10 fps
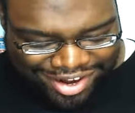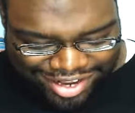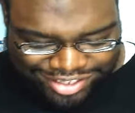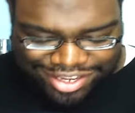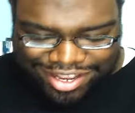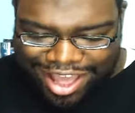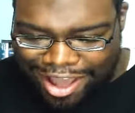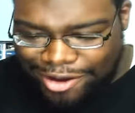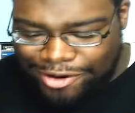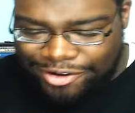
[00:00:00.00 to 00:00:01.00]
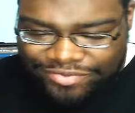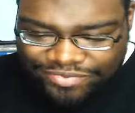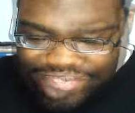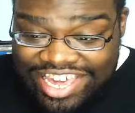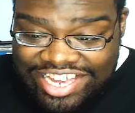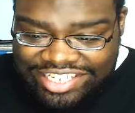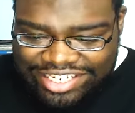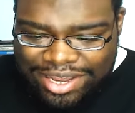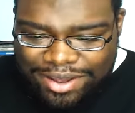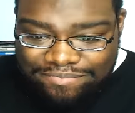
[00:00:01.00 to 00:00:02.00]
Let's go.
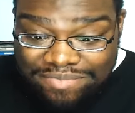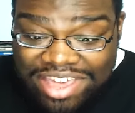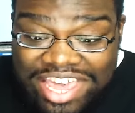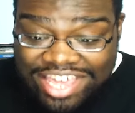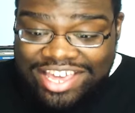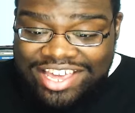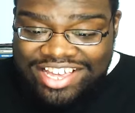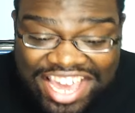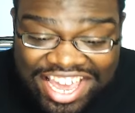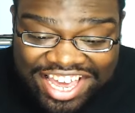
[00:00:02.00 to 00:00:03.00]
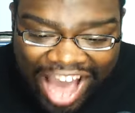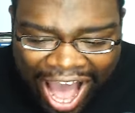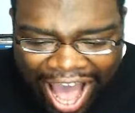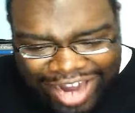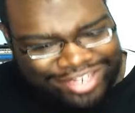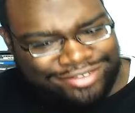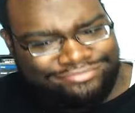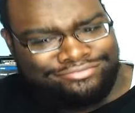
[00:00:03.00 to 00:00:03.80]
Eat me. Eat God.